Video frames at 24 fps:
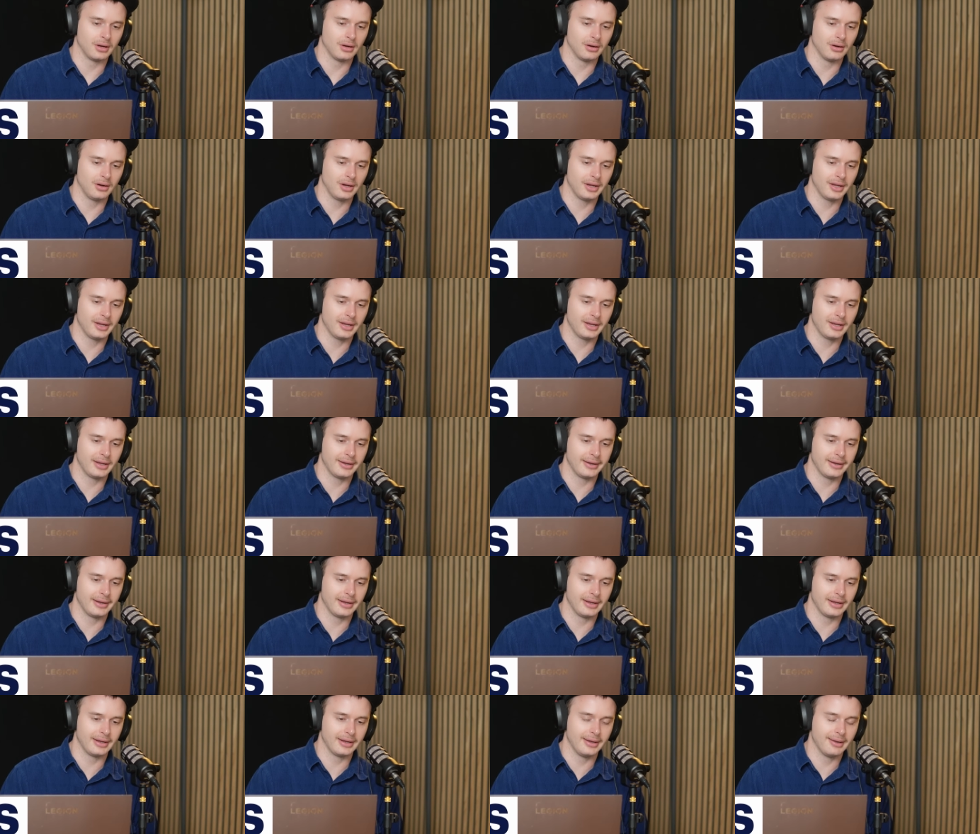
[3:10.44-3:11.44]
I
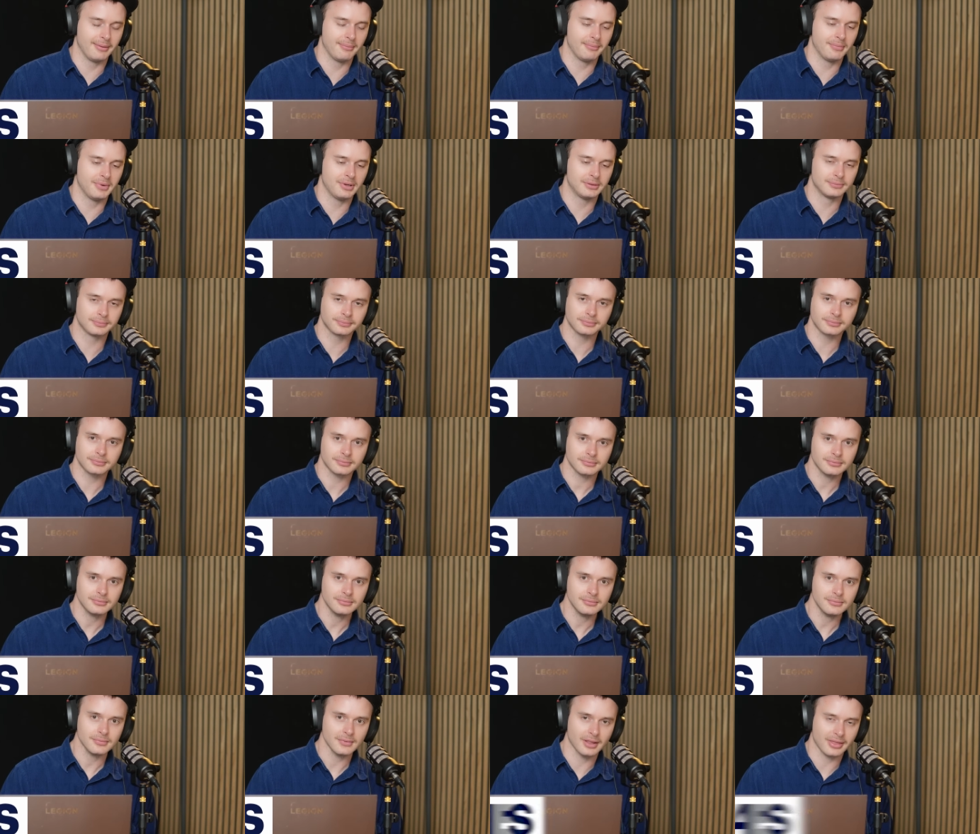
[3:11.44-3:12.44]
am
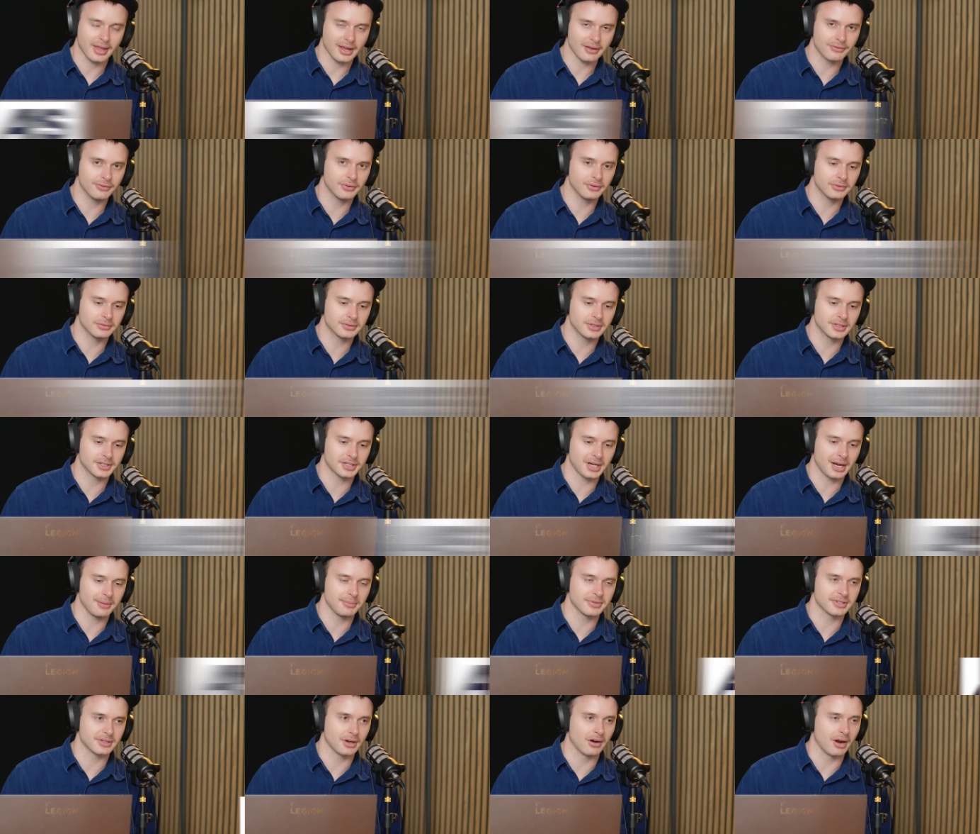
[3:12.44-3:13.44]
thankful to
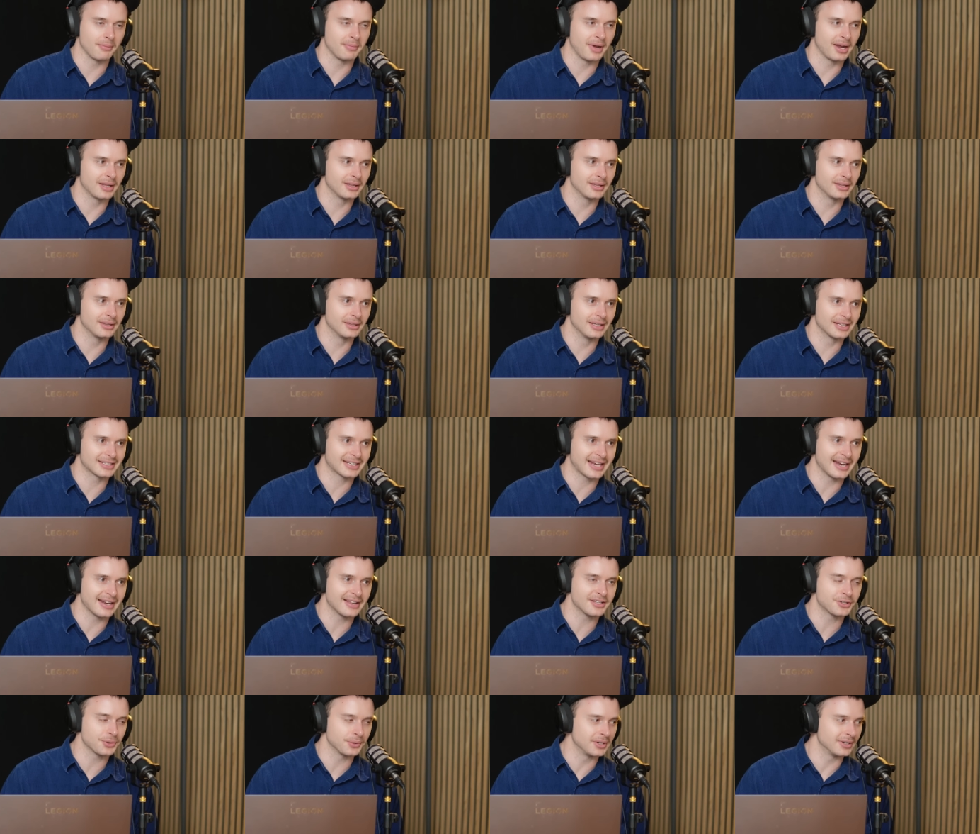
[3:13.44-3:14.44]
Seamus. All right, mate, let's get
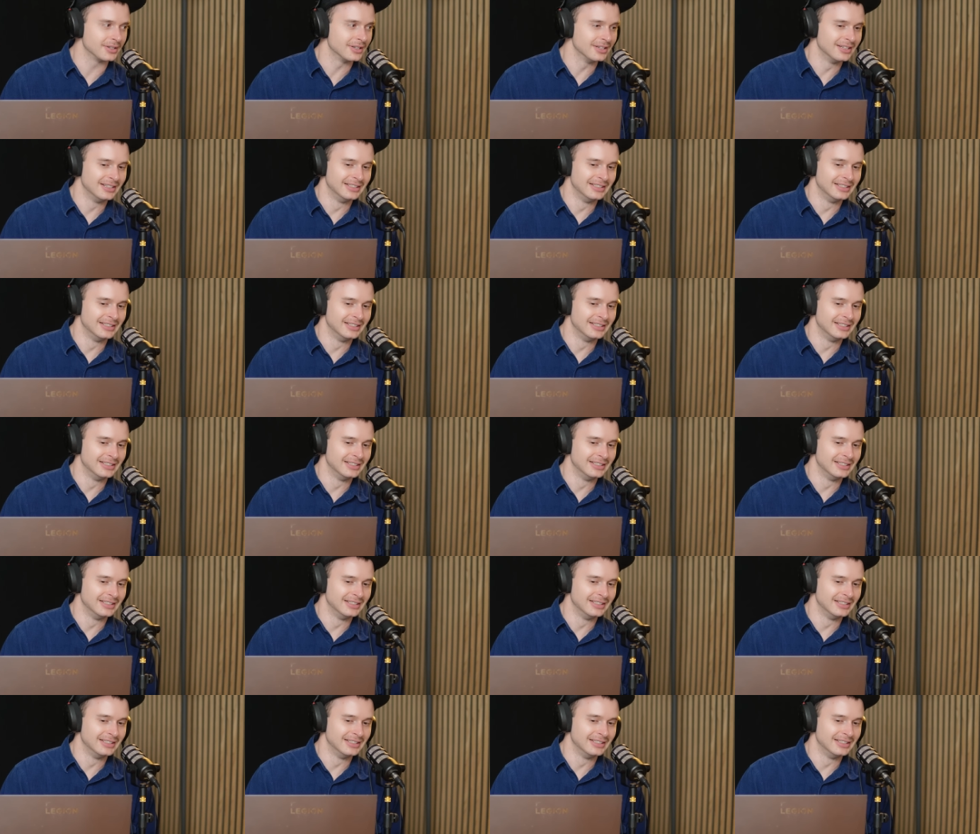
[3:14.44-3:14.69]
into it.